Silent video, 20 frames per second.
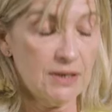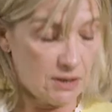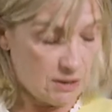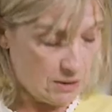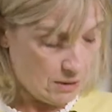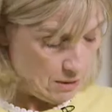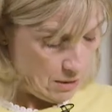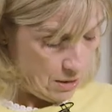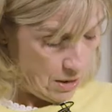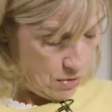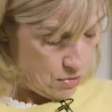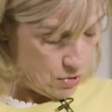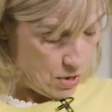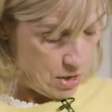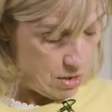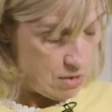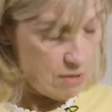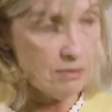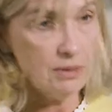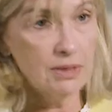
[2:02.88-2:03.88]
this
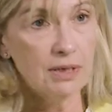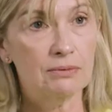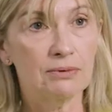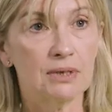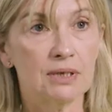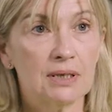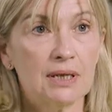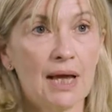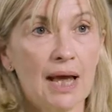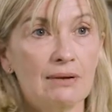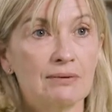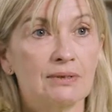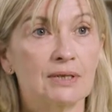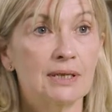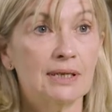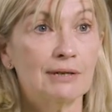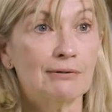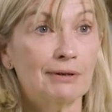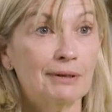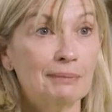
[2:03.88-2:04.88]
logo, Don't Discount
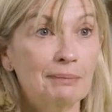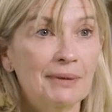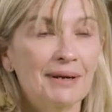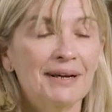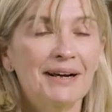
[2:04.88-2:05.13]
Delirium.